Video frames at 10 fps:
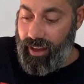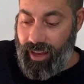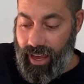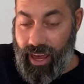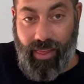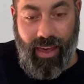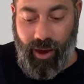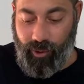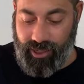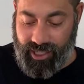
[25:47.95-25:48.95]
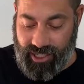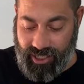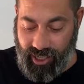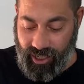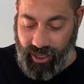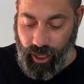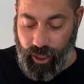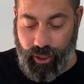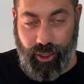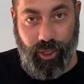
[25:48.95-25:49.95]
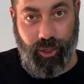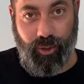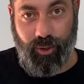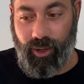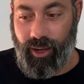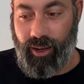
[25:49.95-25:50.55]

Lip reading: and that was stuck to